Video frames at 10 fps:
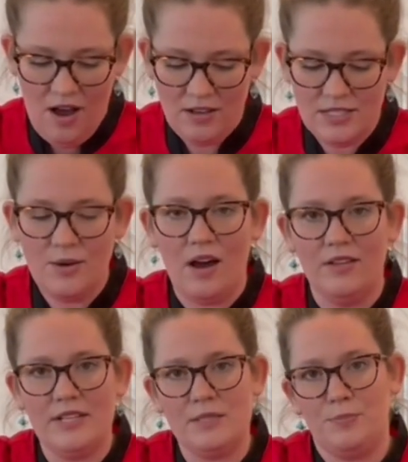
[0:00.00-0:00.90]
also
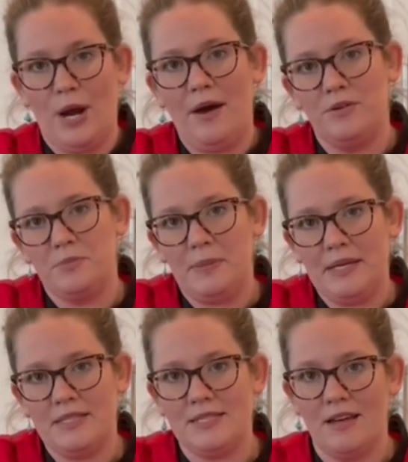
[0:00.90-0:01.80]
all these browned
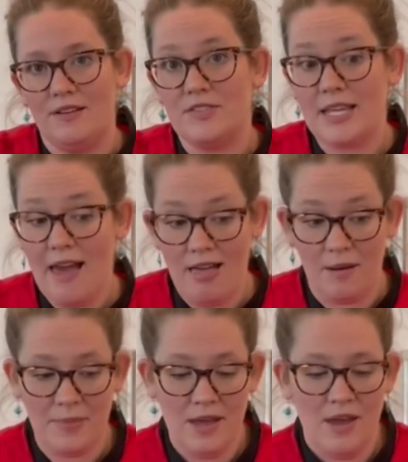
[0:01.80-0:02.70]
bits of scallop,